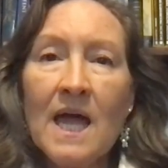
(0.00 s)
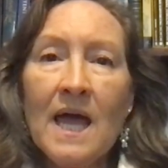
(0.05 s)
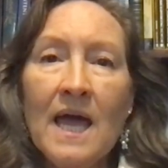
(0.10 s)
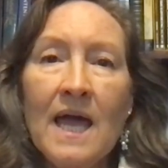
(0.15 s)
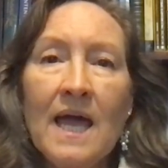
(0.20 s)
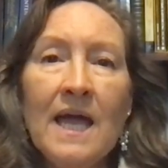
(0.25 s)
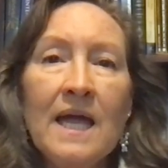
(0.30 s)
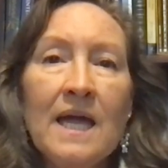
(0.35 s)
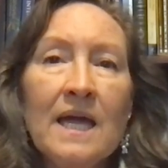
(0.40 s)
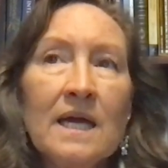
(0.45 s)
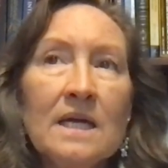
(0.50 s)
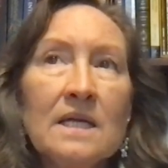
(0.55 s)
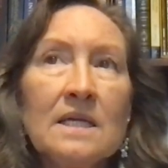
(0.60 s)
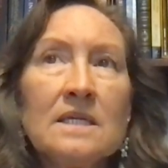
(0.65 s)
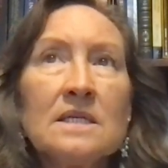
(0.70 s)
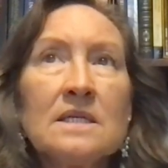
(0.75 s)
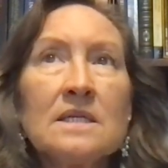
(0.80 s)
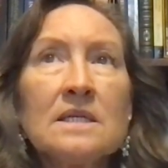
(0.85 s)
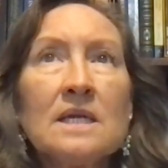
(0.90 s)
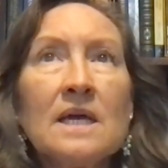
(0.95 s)

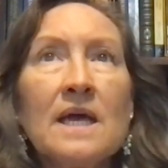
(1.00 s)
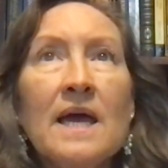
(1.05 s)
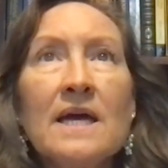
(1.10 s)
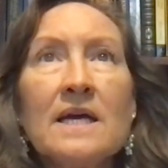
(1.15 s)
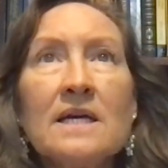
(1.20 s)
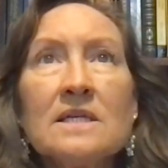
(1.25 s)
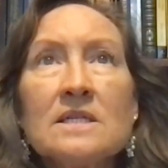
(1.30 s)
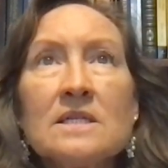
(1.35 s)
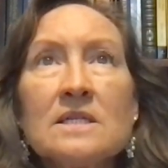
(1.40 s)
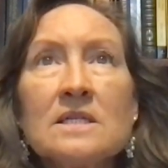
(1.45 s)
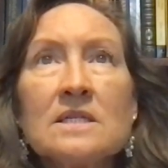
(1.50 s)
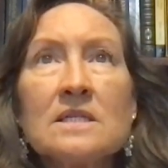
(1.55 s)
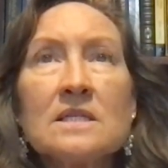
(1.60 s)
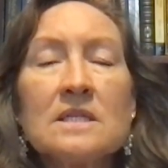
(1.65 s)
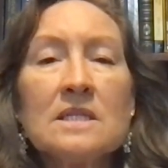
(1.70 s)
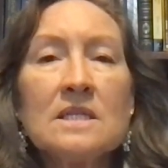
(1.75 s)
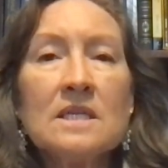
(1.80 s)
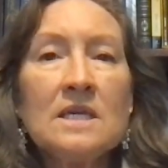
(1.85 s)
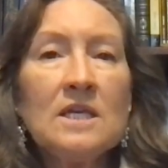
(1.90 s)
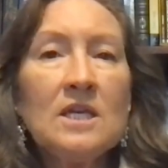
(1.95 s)
And as
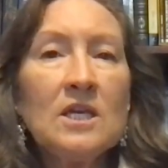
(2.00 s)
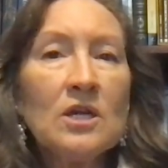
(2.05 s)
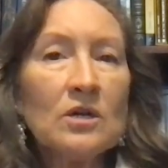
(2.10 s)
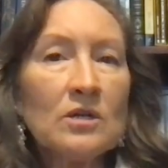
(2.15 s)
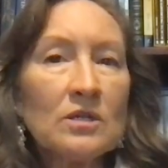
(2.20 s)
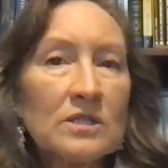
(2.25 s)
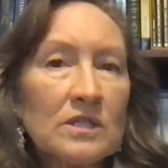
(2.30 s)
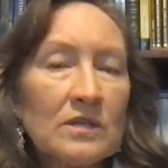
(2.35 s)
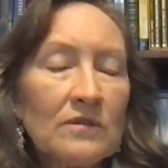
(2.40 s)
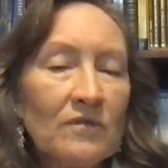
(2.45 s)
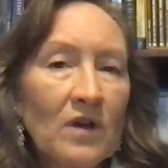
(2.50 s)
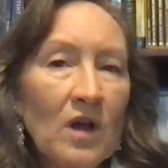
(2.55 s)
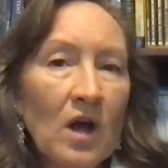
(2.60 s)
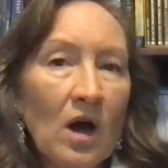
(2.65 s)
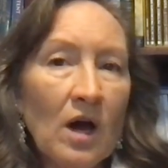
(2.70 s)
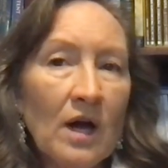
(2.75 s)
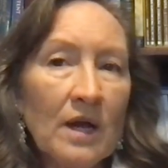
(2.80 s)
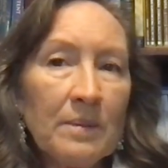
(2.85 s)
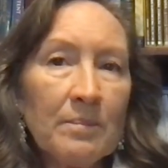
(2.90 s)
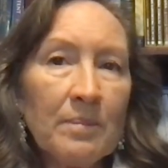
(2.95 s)
the years have
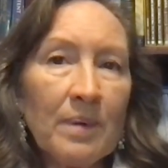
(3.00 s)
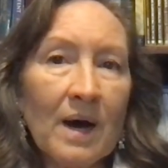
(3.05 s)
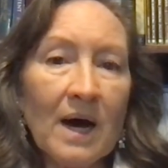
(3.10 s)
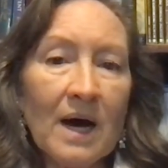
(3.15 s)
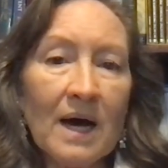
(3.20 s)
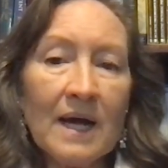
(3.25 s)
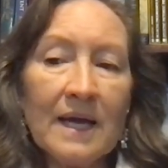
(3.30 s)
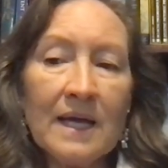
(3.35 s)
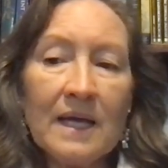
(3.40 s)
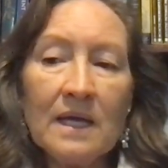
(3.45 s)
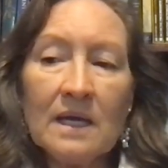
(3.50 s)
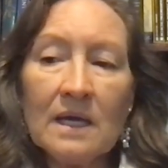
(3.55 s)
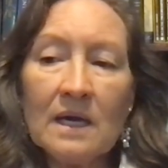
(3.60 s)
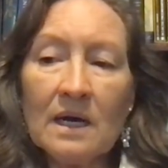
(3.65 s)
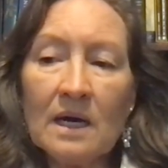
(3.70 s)
gone by,